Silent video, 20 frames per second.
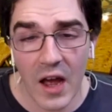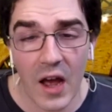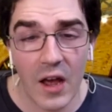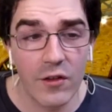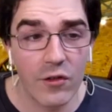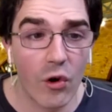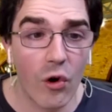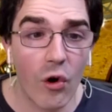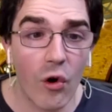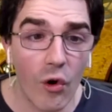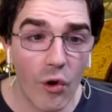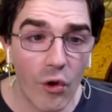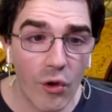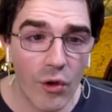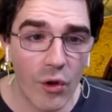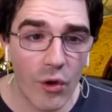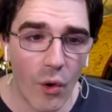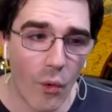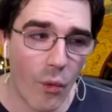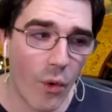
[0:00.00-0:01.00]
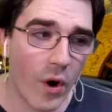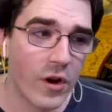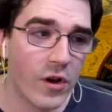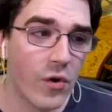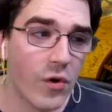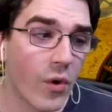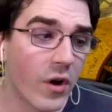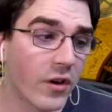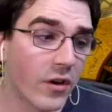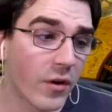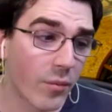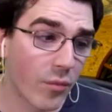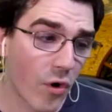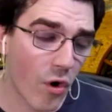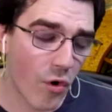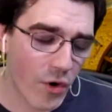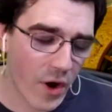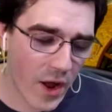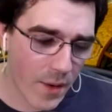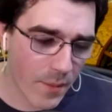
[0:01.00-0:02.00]
as a whole, where you want to
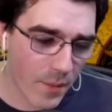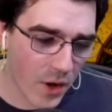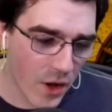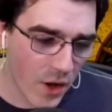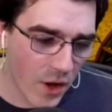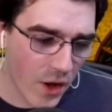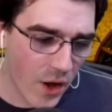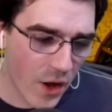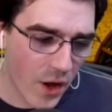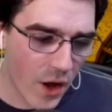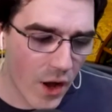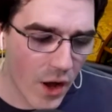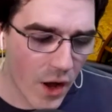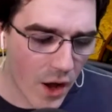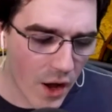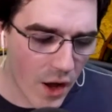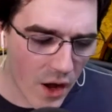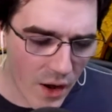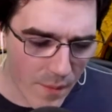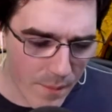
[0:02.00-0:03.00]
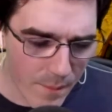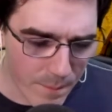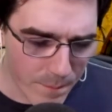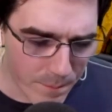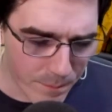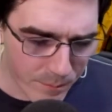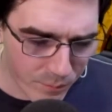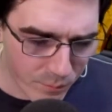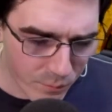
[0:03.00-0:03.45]
program, um,